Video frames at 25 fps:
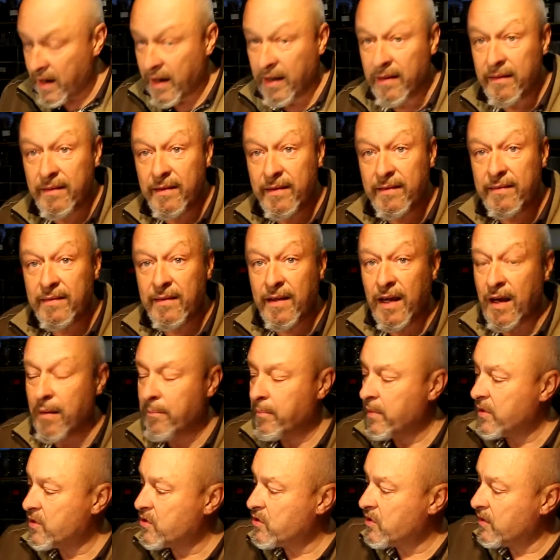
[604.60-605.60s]
And this
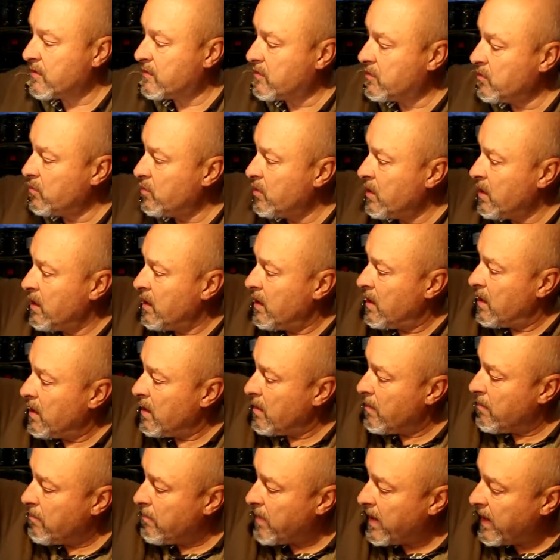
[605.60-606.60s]
lamp is just to
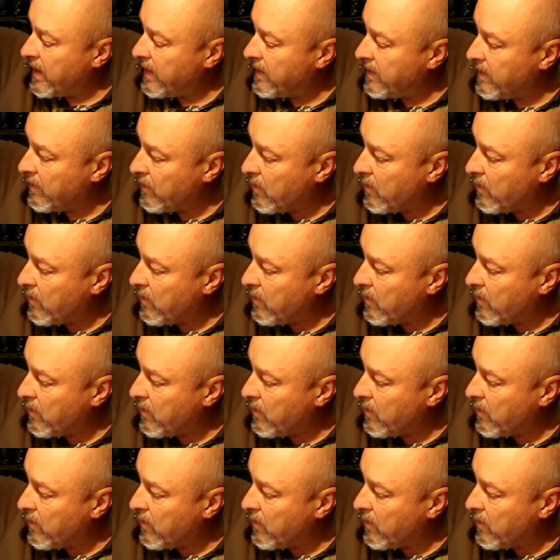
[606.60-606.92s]
make